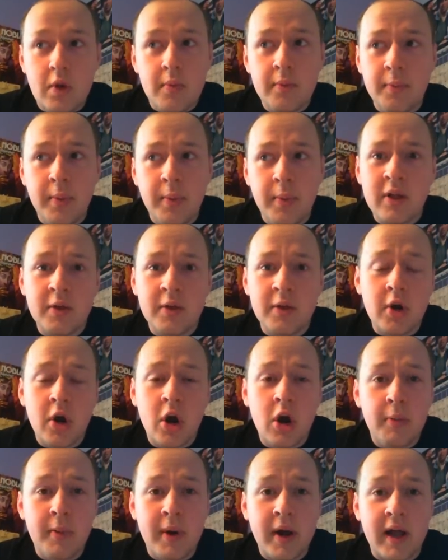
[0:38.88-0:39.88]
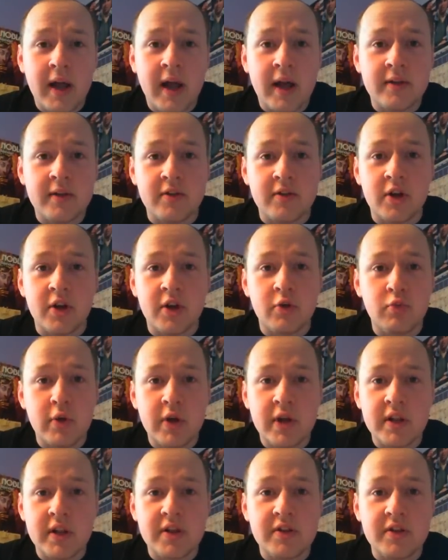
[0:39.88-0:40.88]
Apparently McCormack had a
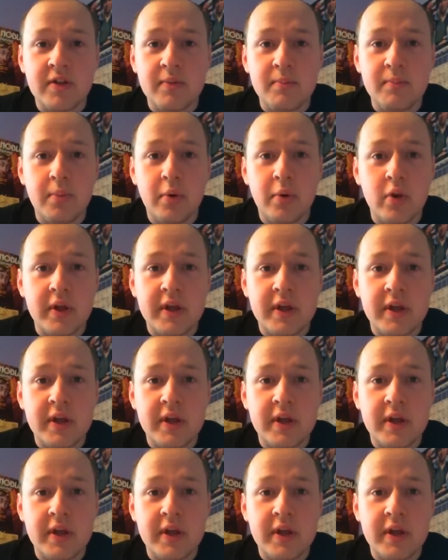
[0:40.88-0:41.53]
really simple,